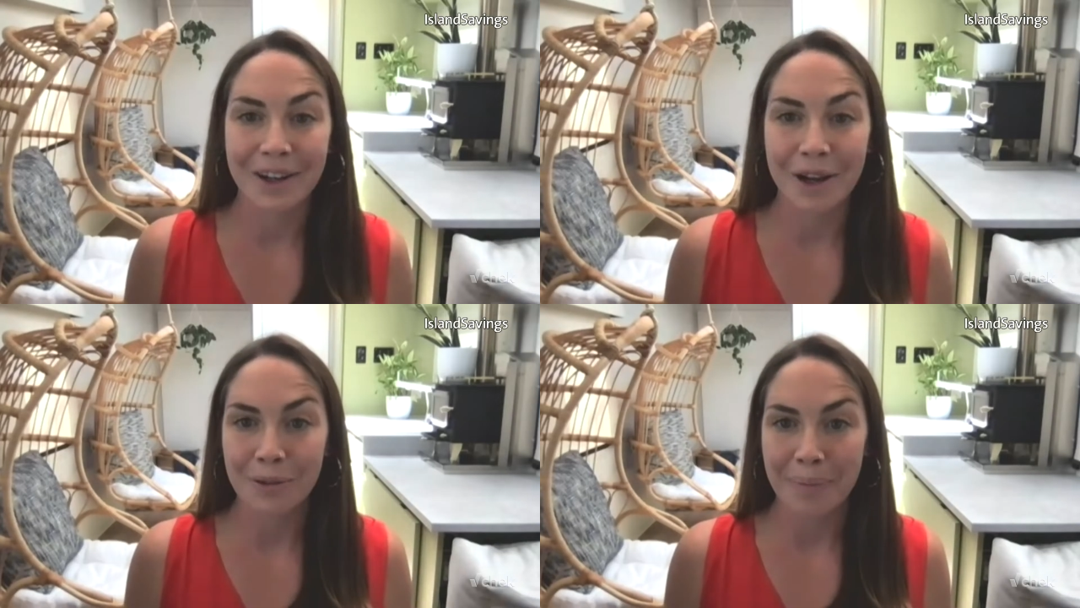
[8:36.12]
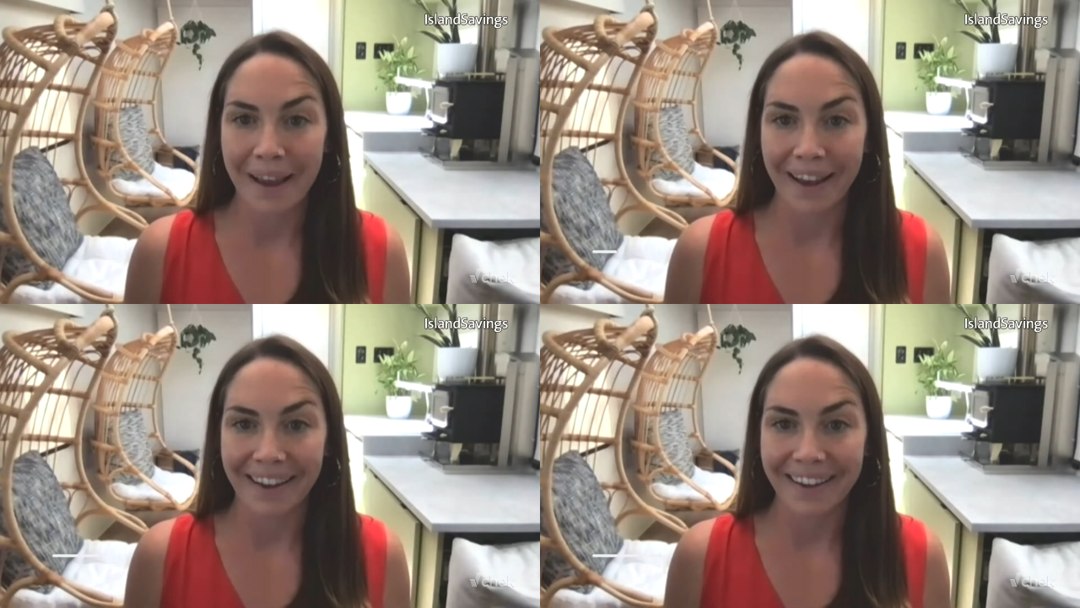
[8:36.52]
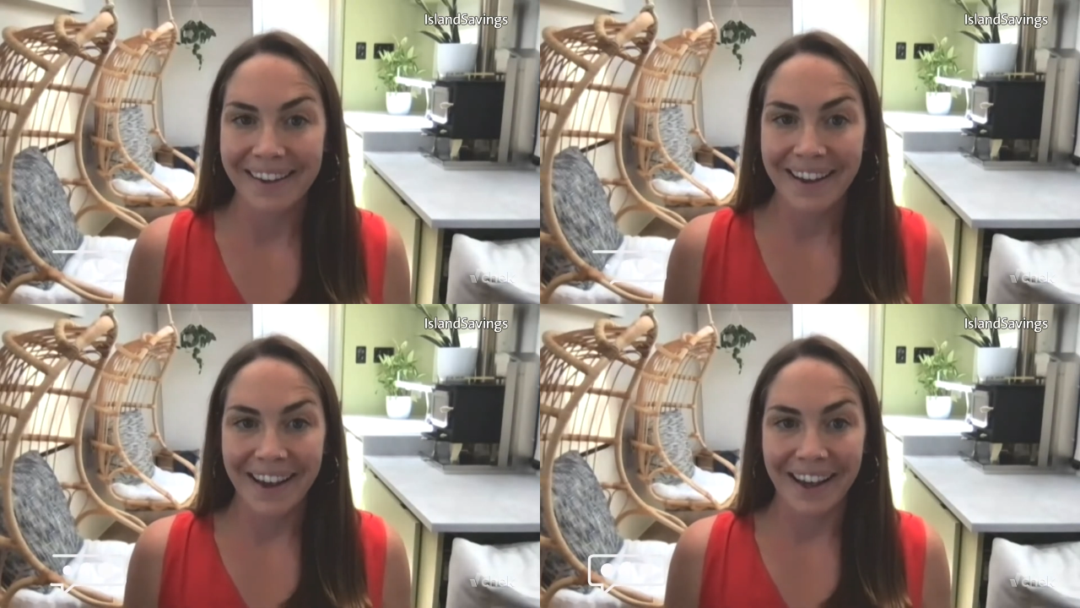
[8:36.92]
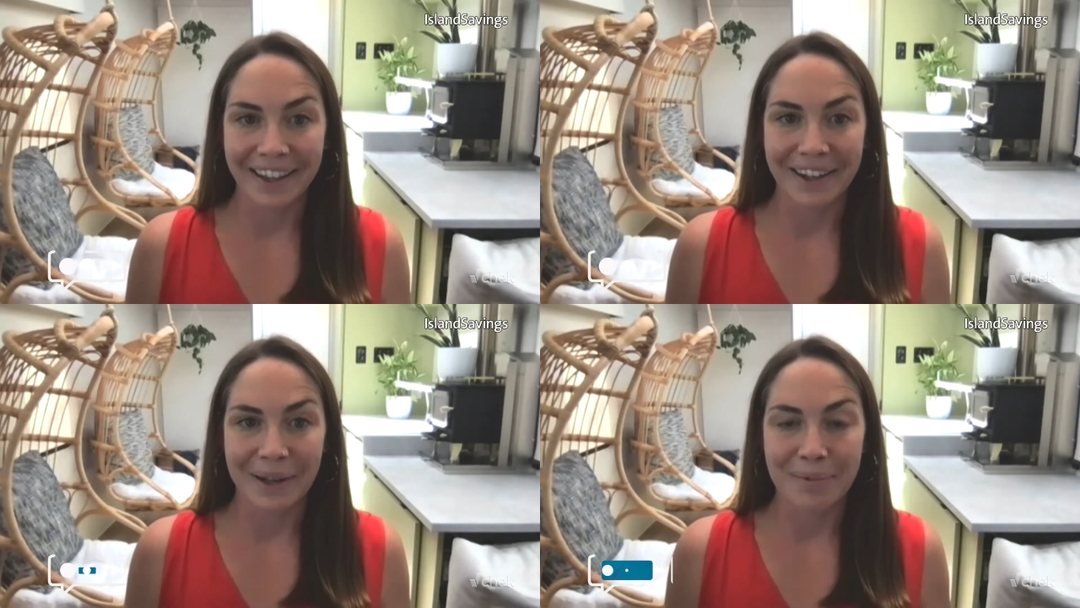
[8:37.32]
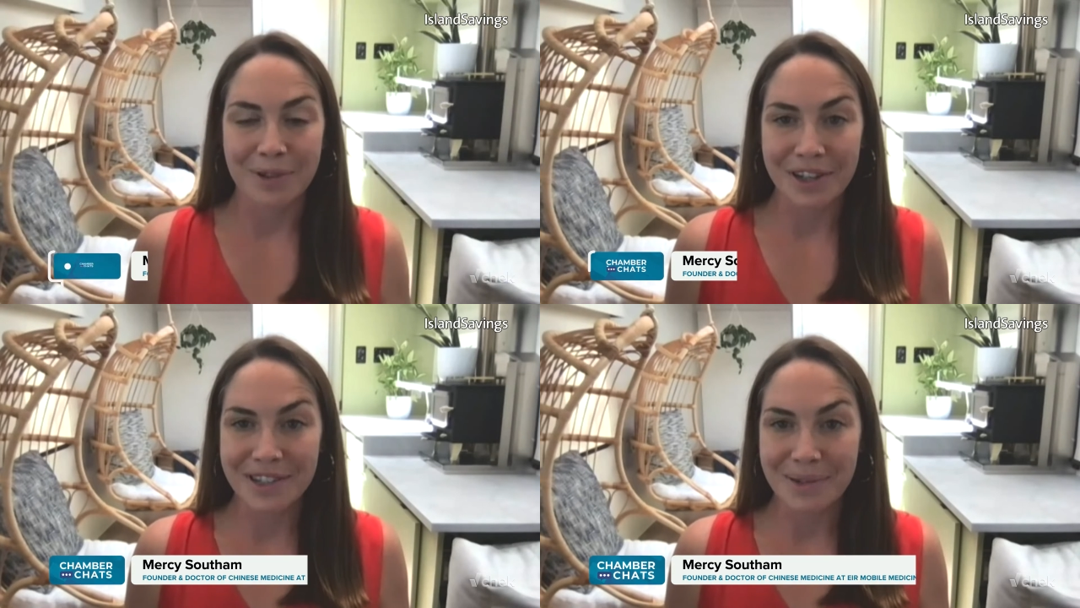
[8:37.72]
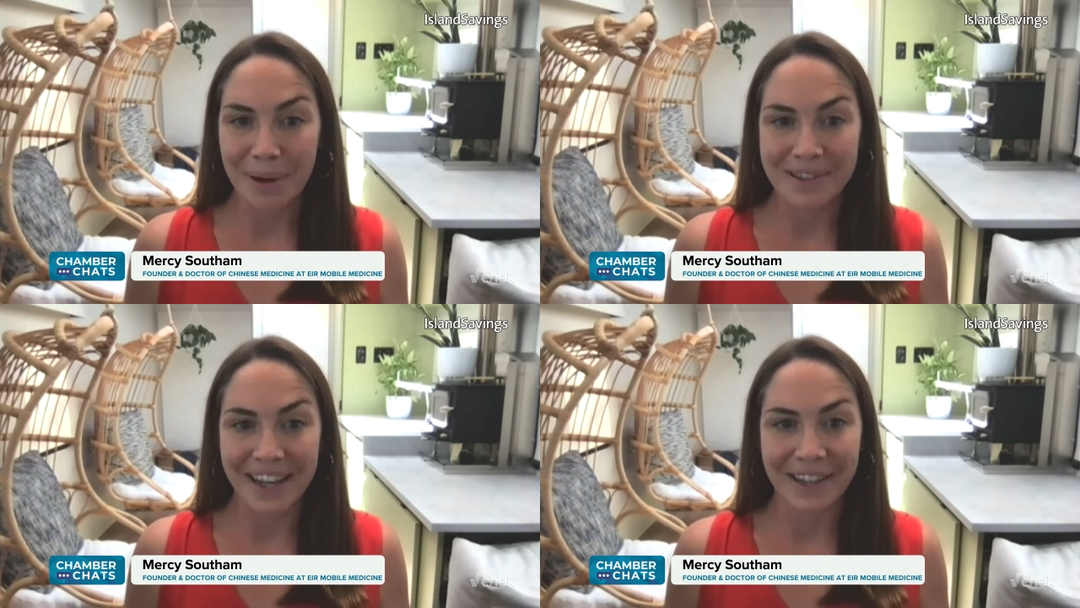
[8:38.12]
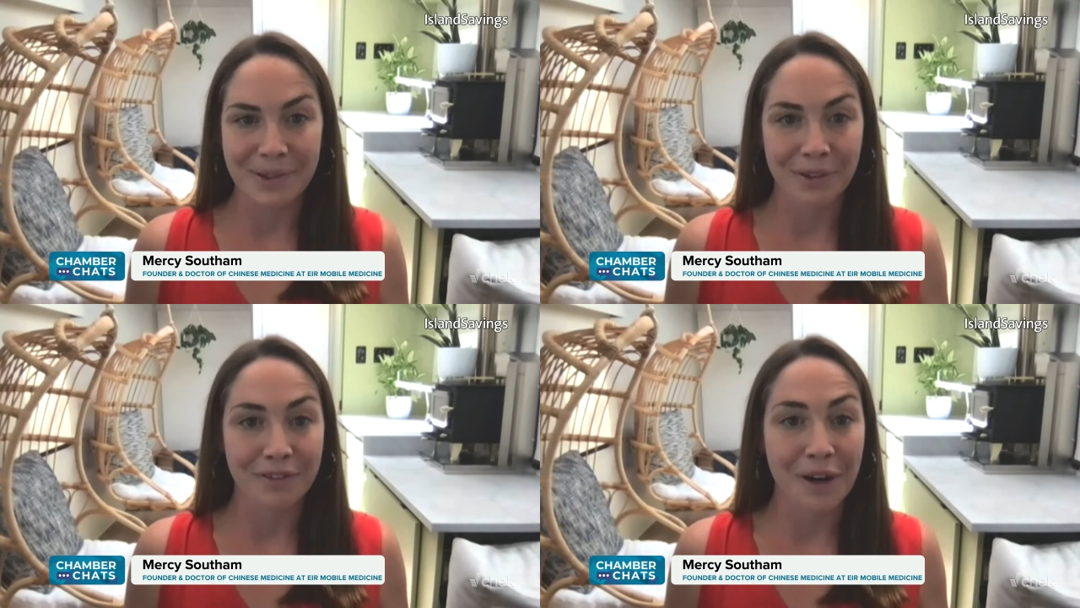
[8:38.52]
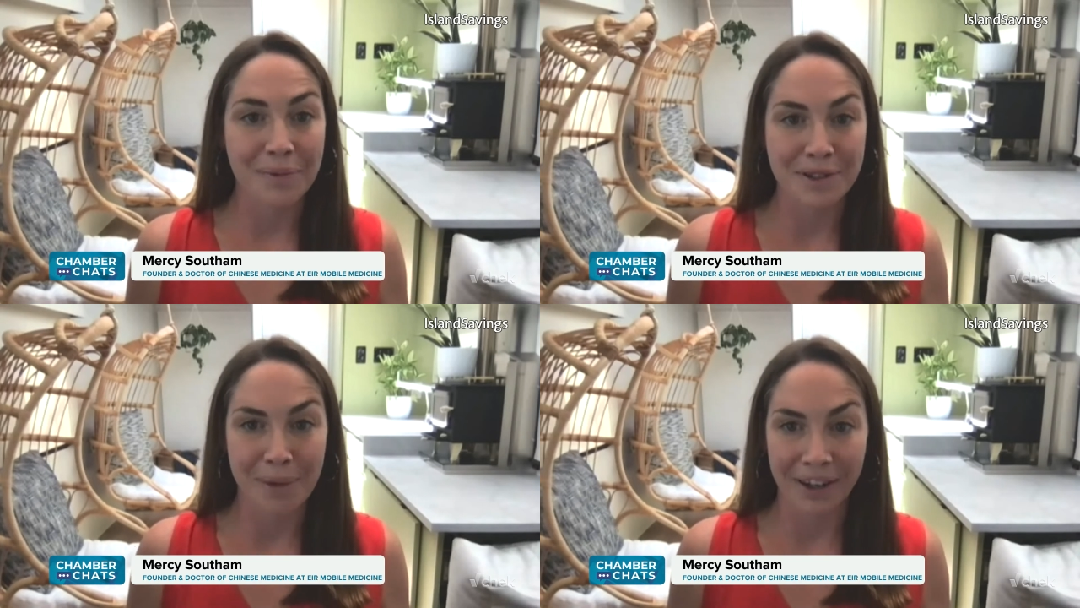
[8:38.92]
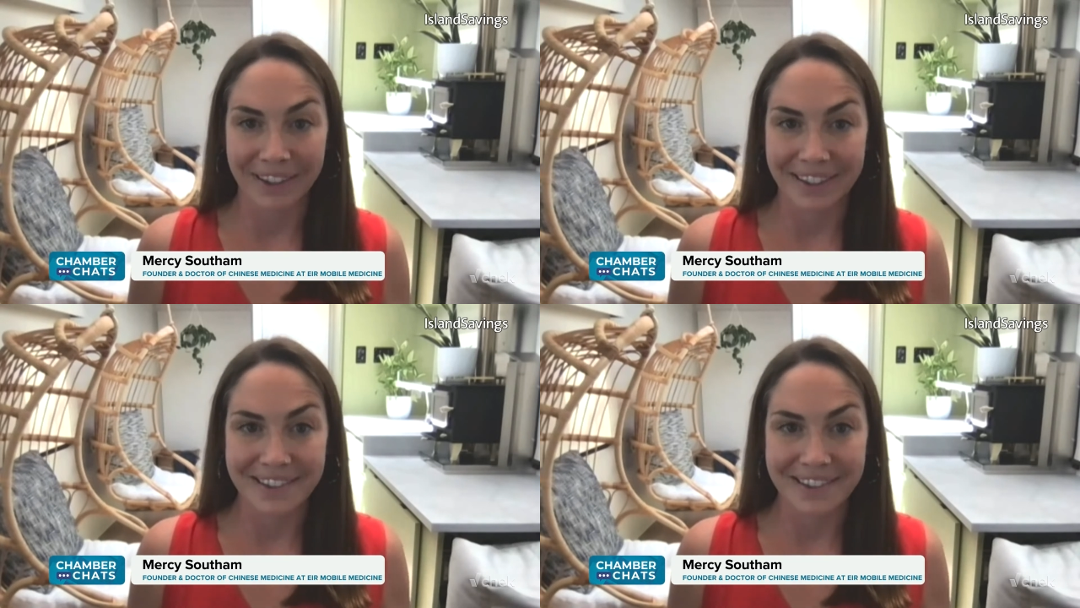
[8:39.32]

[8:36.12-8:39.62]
Oak Bay, and I'm just about to head to a farmer's market.